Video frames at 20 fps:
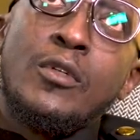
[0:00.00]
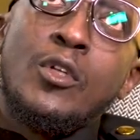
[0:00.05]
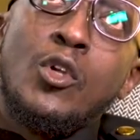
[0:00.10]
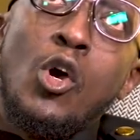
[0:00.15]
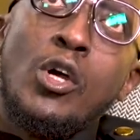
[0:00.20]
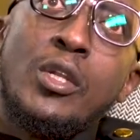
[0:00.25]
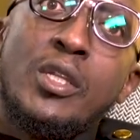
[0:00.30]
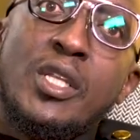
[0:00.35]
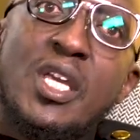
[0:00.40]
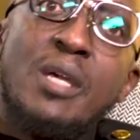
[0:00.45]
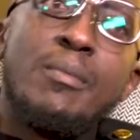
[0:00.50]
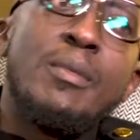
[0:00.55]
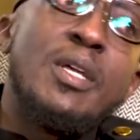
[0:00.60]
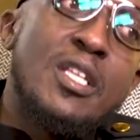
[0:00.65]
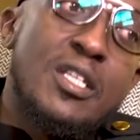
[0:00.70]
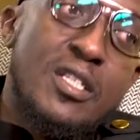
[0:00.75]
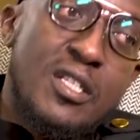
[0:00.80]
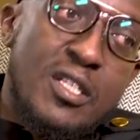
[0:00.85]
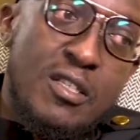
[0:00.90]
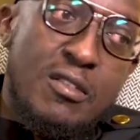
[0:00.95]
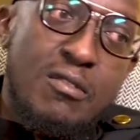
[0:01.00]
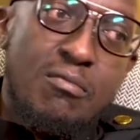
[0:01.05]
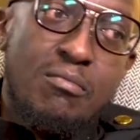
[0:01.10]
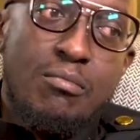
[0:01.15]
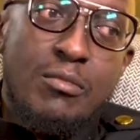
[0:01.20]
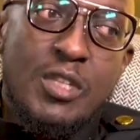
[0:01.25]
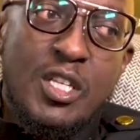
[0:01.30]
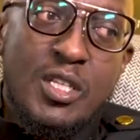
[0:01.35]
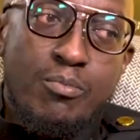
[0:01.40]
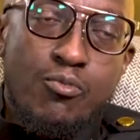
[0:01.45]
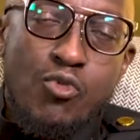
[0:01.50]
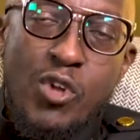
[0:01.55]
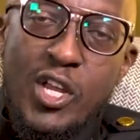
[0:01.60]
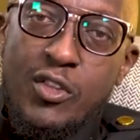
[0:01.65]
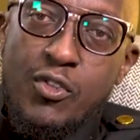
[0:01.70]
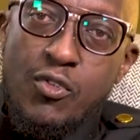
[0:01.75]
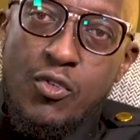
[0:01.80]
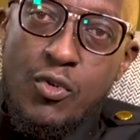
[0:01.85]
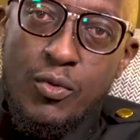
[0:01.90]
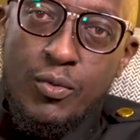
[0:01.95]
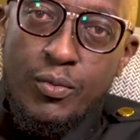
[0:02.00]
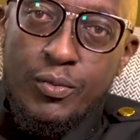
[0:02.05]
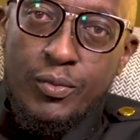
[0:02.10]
God, give me this breakthrough.